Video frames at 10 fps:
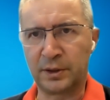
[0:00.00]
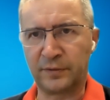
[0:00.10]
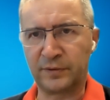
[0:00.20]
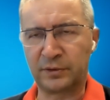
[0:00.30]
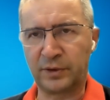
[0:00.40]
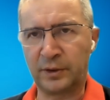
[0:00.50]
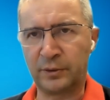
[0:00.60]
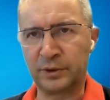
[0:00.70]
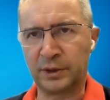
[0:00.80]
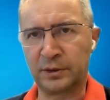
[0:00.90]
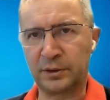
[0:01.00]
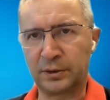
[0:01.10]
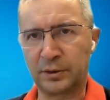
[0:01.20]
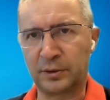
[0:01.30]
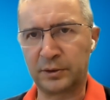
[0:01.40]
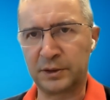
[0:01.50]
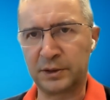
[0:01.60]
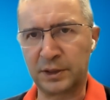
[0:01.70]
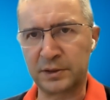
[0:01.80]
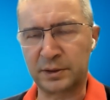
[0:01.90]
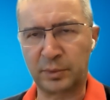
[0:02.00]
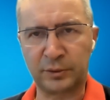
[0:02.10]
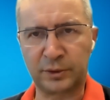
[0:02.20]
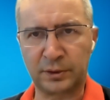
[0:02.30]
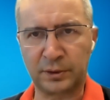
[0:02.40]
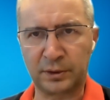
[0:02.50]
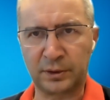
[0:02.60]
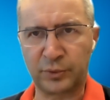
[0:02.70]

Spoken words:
of the round and all the details about the